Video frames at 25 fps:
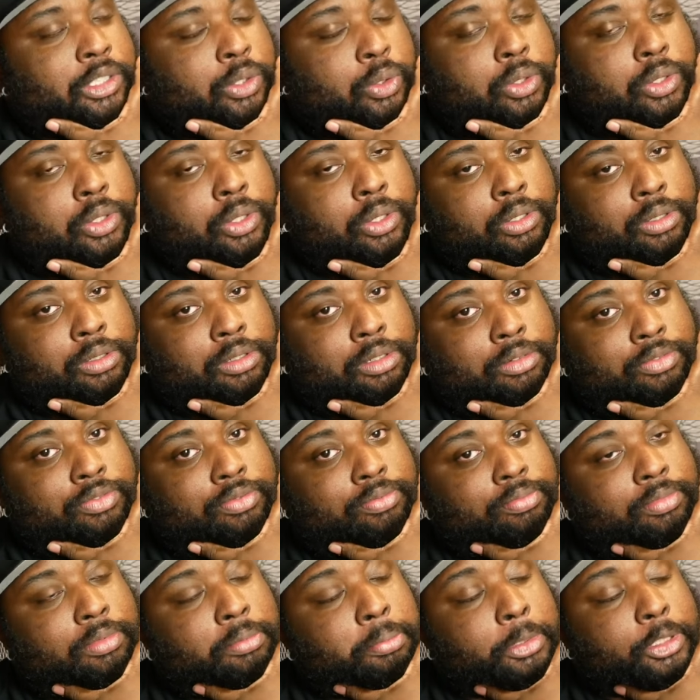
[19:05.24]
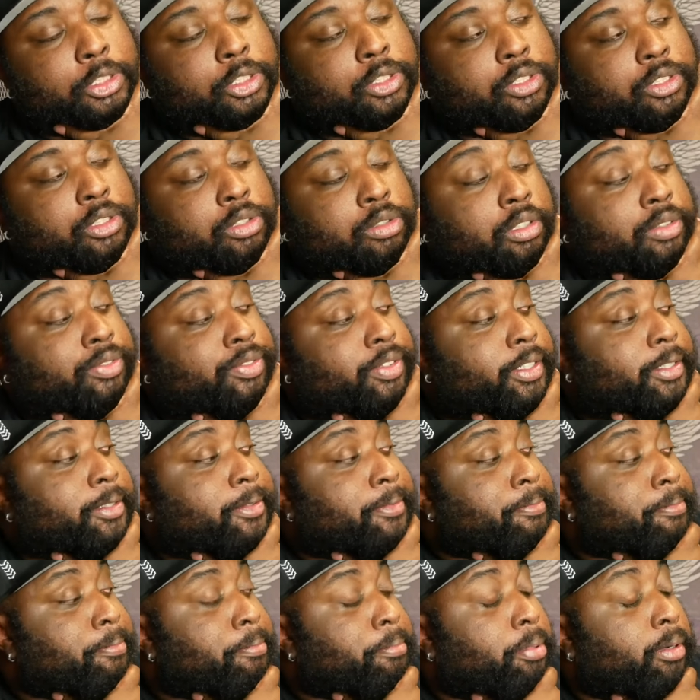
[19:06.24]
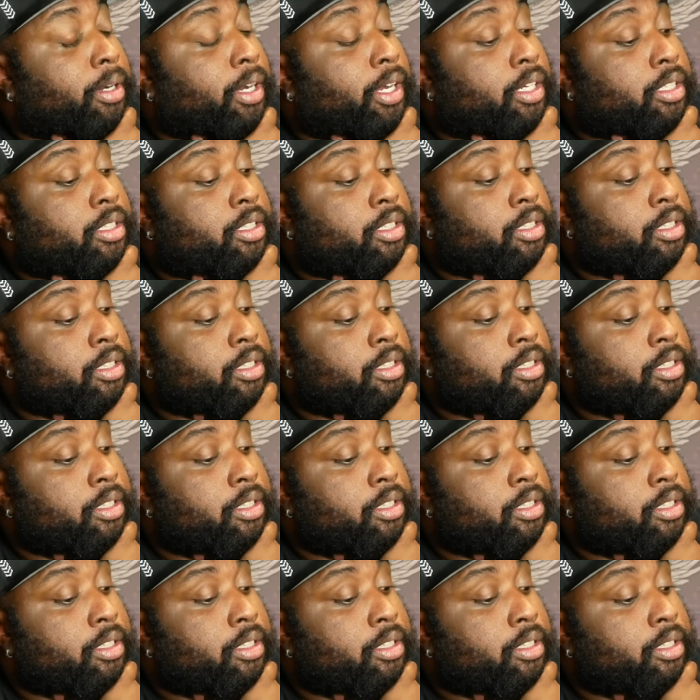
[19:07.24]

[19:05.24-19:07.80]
Luthor or Mr. Terrific. But